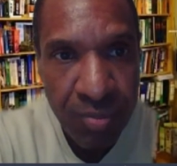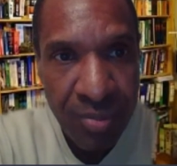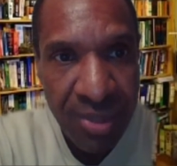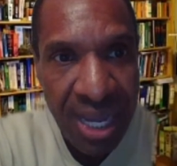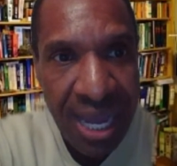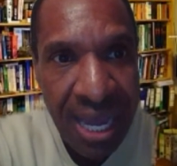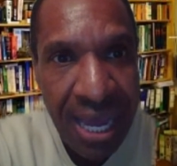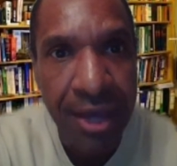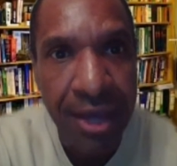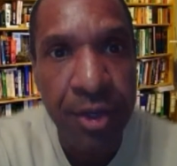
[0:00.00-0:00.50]

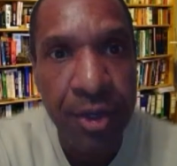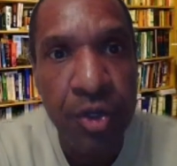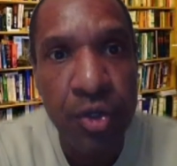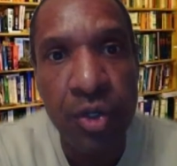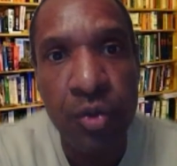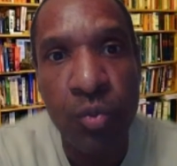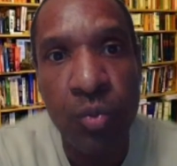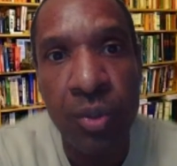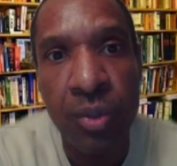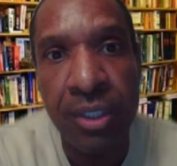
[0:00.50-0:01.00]
how you
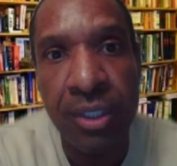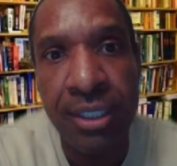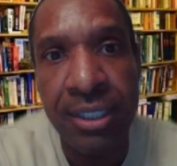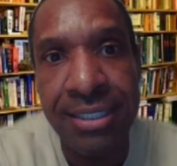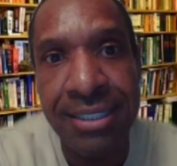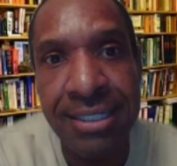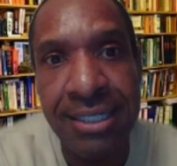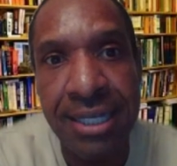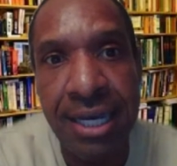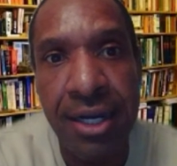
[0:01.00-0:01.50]
can really
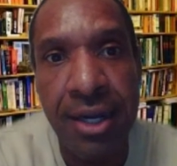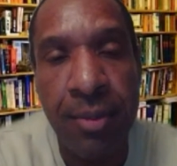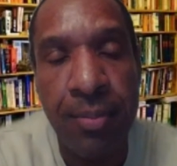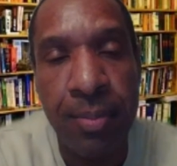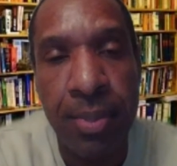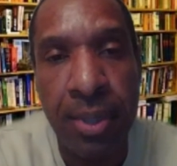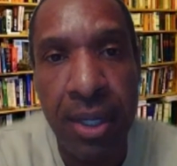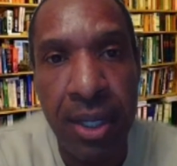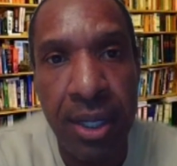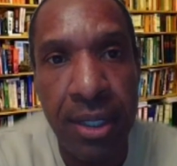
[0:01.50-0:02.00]
set up
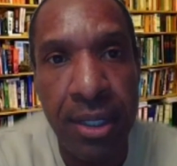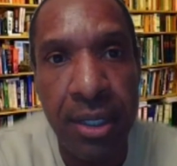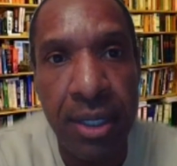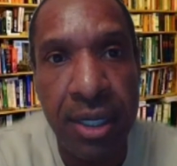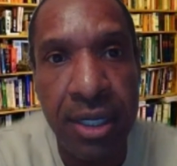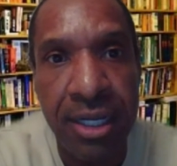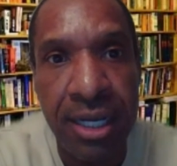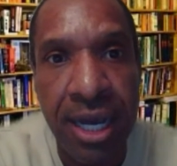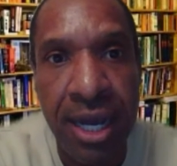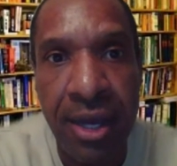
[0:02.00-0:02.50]

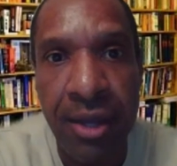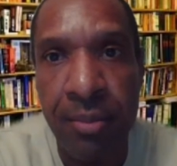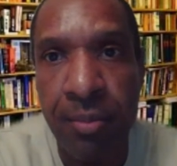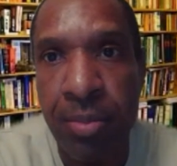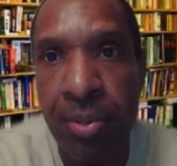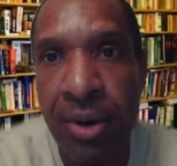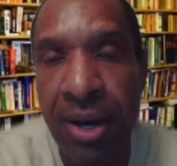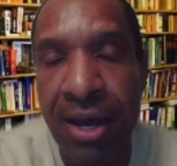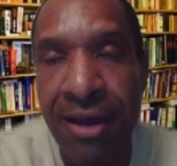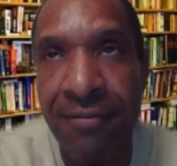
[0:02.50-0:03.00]
a
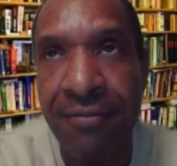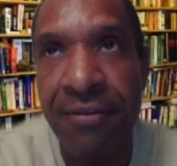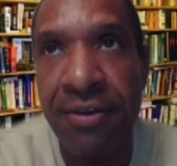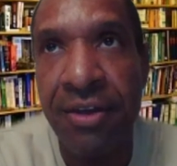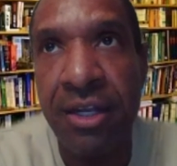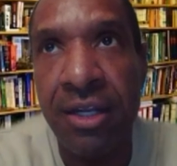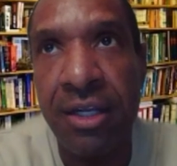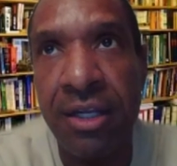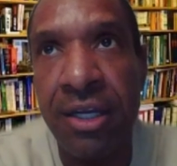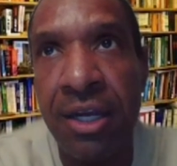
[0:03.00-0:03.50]

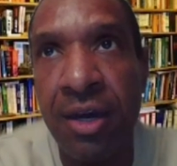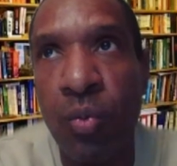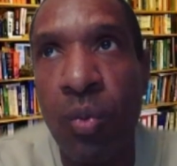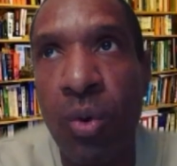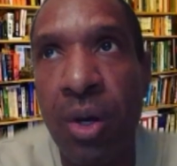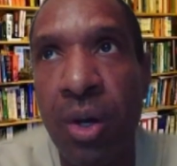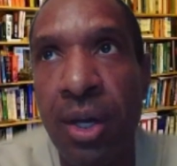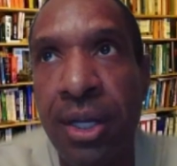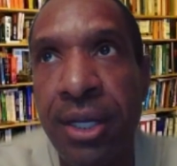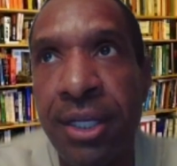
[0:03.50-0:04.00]
nonprofit. And I
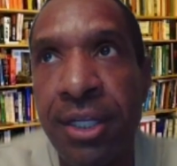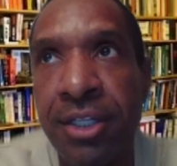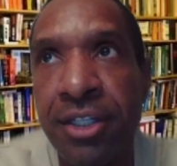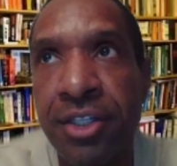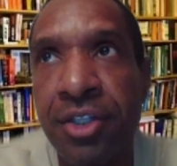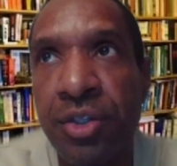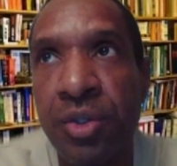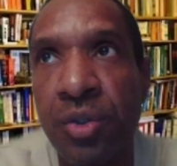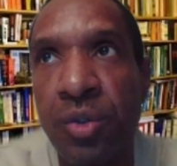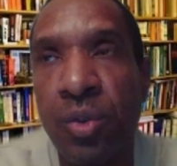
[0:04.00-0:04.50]
wanted
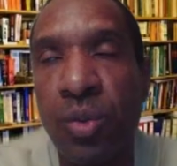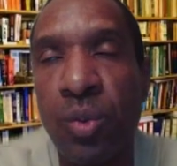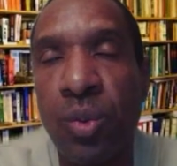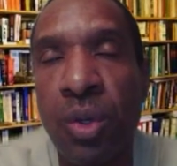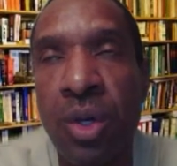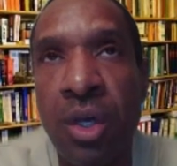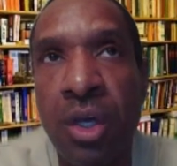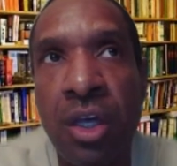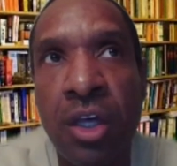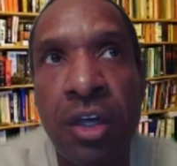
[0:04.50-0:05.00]
to
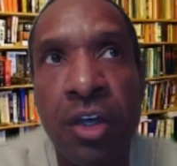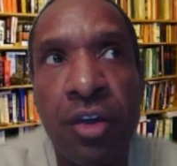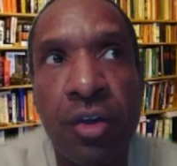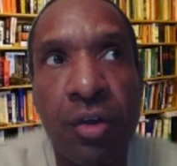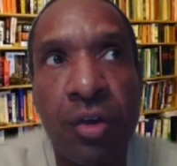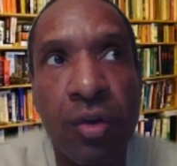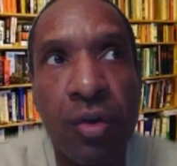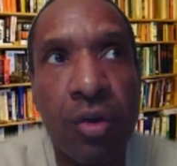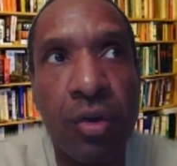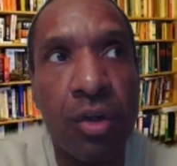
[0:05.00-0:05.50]

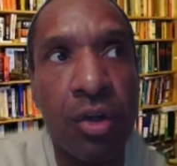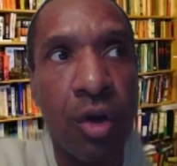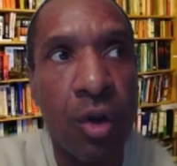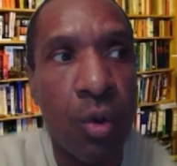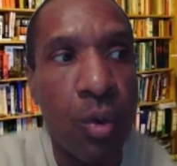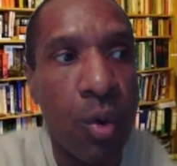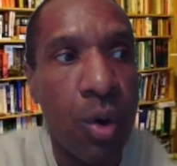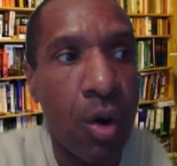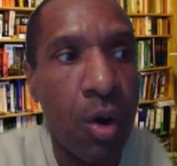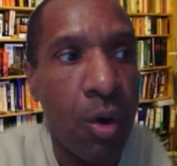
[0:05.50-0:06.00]

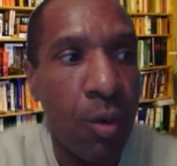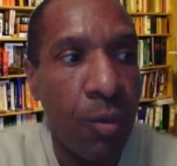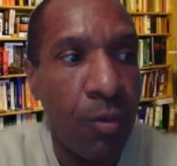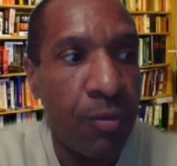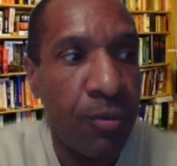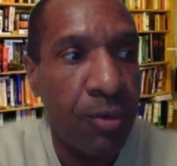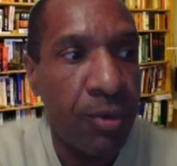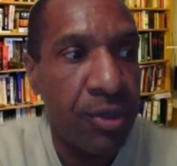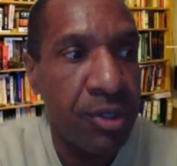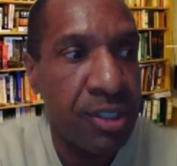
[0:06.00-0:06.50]
go
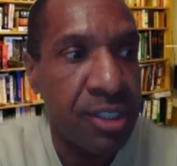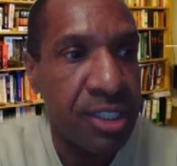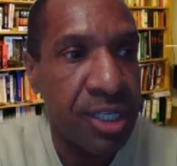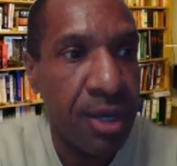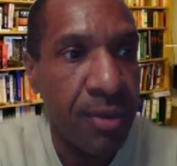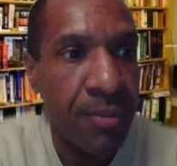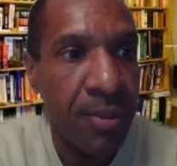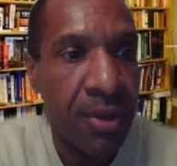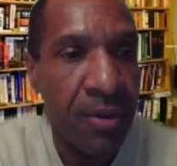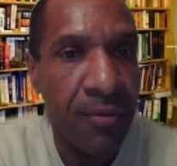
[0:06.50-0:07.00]
over
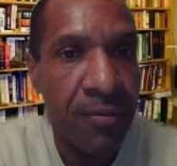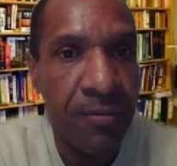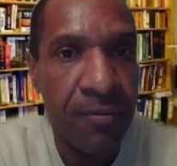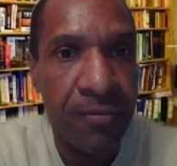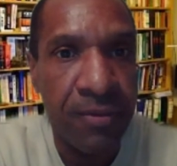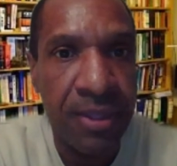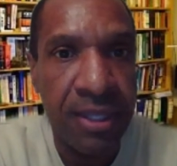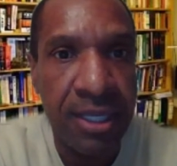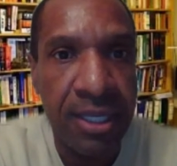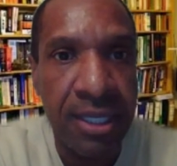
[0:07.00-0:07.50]
some of
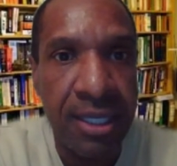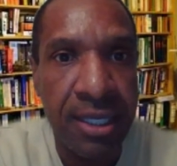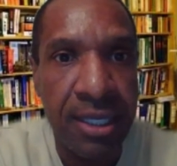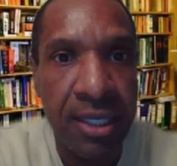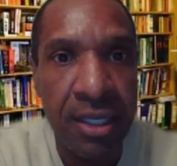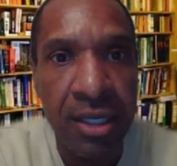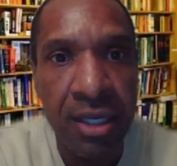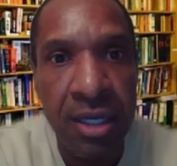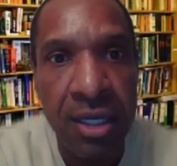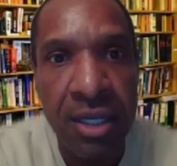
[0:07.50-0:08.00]

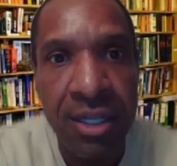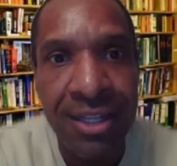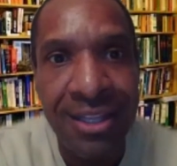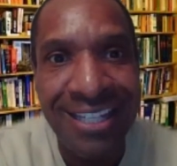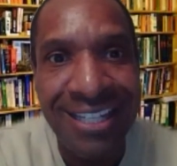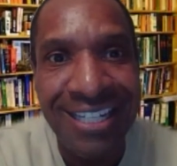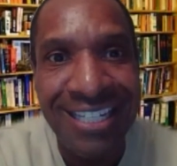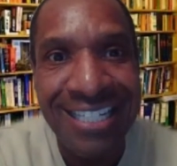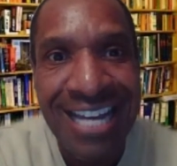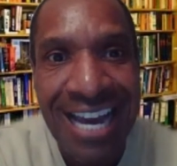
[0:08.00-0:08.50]
the
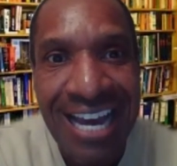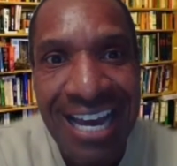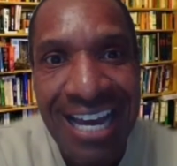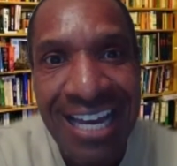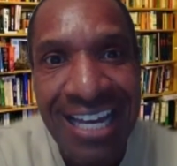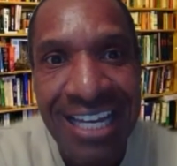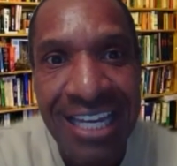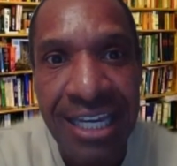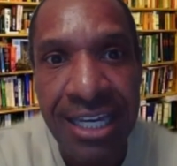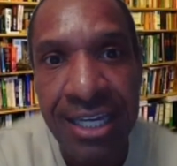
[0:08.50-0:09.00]

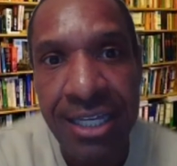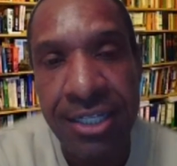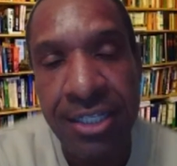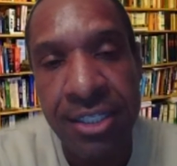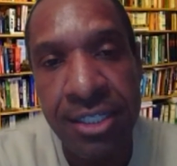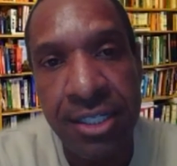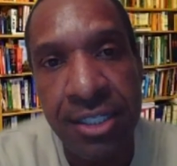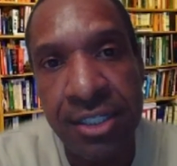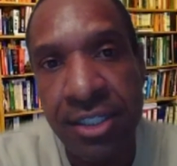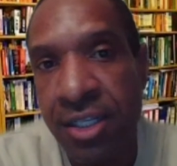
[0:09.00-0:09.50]
tie-ins
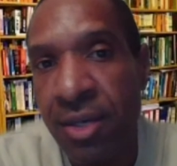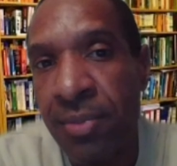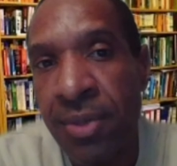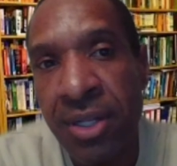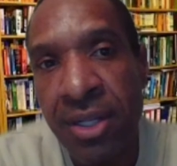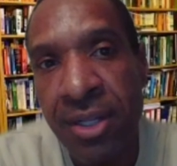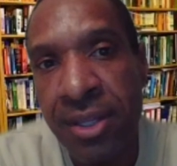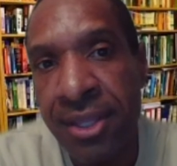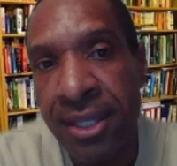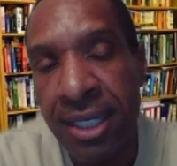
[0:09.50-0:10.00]
and some of
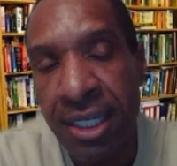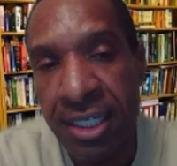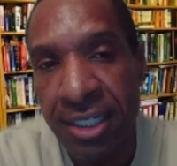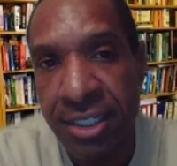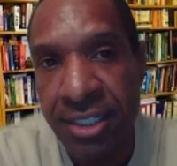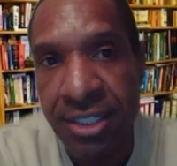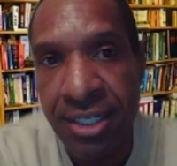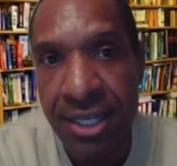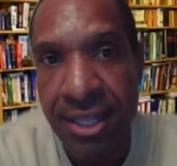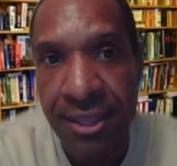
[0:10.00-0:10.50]
the
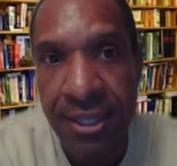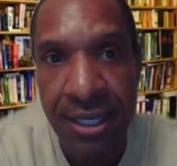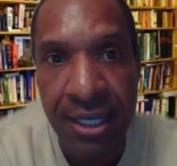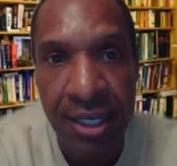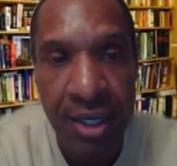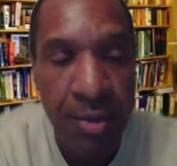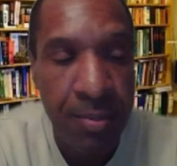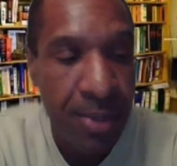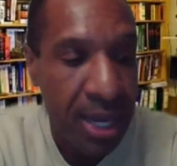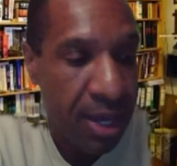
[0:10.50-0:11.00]
things to
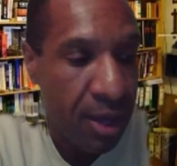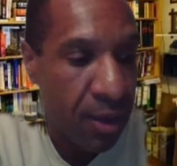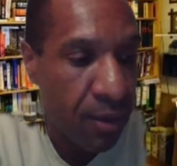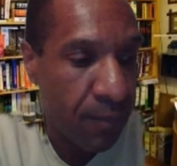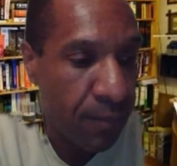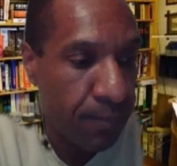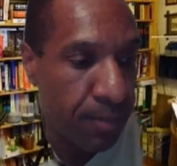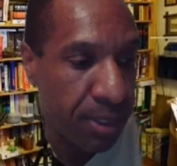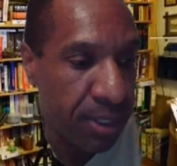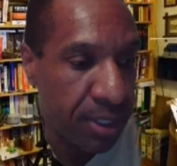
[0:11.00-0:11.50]
think about,
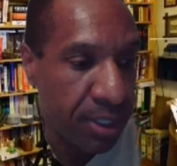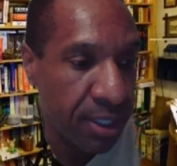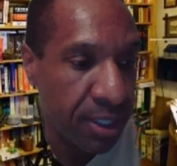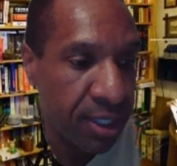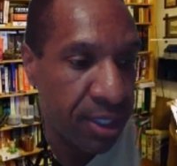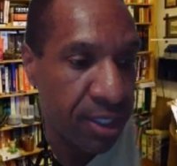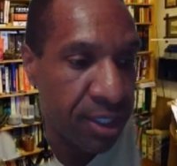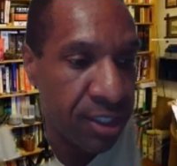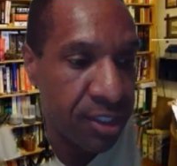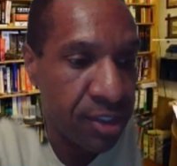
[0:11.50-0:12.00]

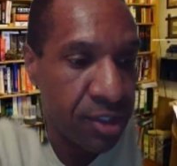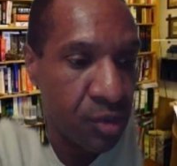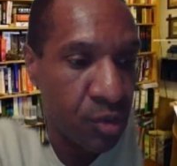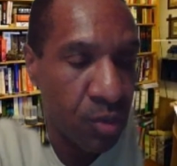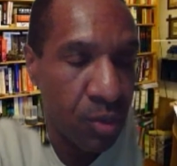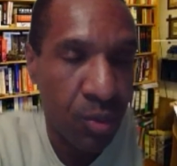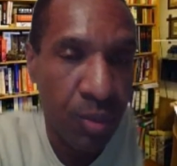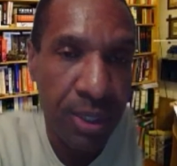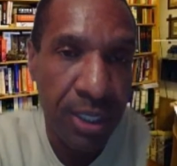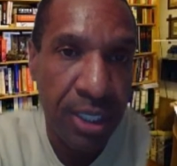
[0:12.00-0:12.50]
because
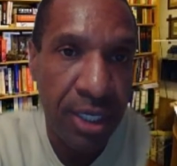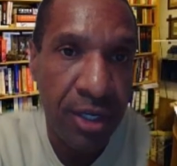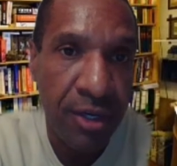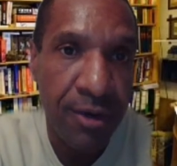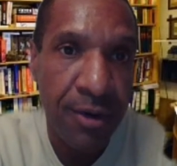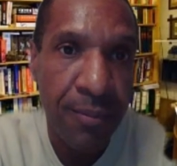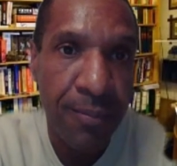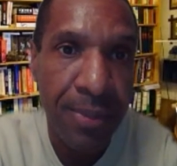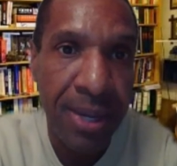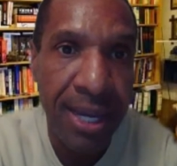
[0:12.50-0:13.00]
when we
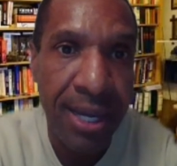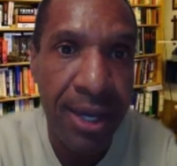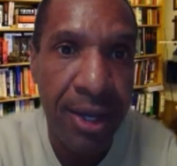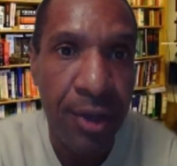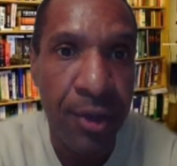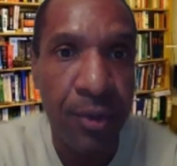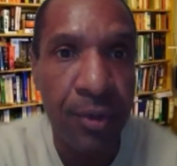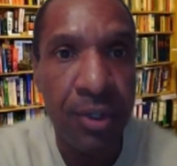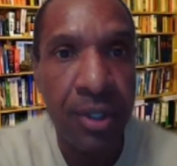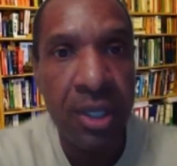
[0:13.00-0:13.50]
hear
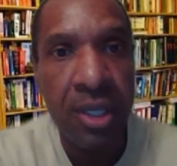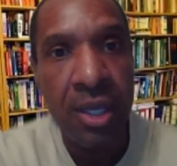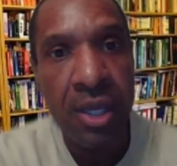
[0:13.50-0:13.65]
about